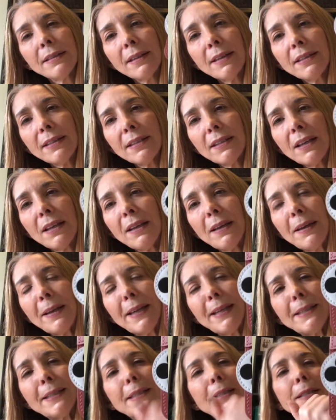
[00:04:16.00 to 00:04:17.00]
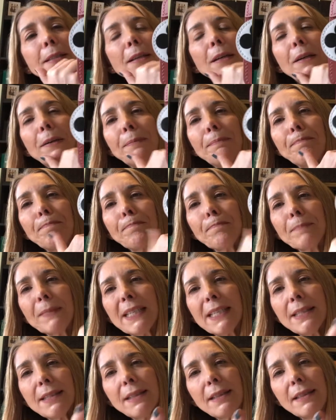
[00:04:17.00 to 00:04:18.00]
it's a, it's um,
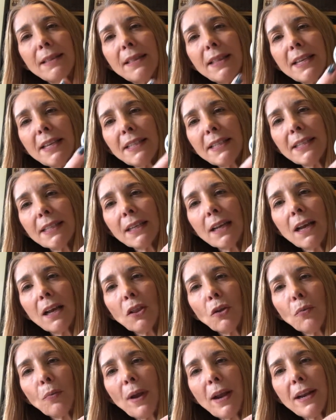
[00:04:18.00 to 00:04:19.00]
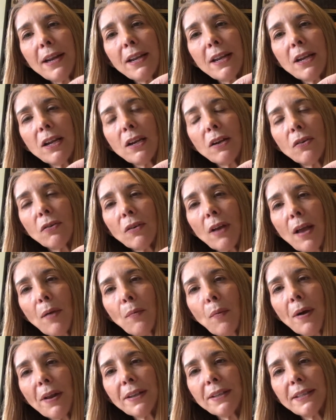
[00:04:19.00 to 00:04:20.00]
this color right here, I
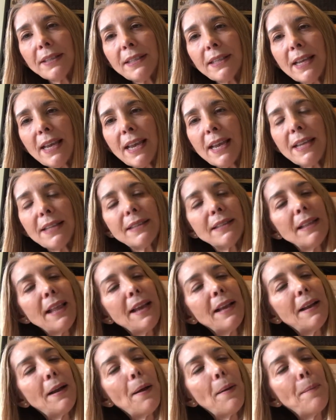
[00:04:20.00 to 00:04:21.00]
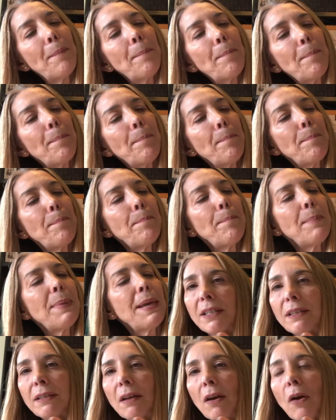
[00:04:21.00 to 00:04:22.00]
want to say it's like a
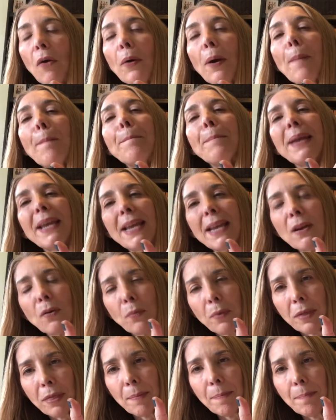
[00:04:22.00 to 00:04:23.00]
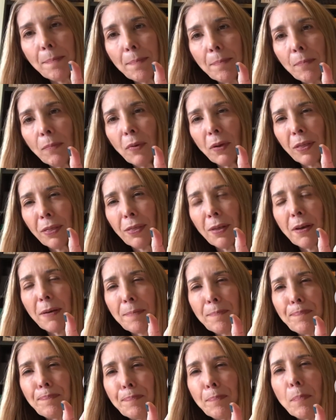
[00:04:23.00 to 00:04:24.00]
or a pink with with
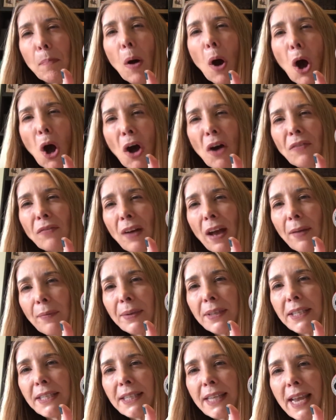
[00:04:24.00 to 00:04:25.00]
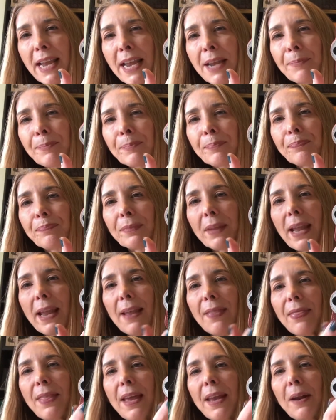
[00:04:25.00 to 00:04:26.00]
um, mauve, I would say.
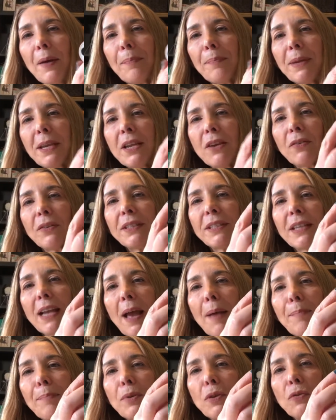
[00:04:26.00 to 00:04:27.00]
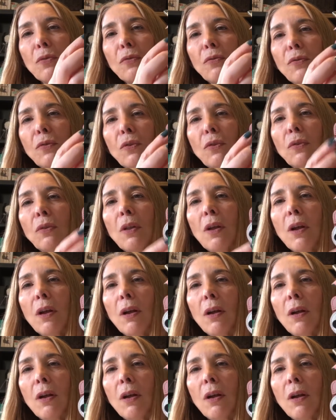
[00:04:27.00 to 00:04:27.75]
And then up here, it's got beautiful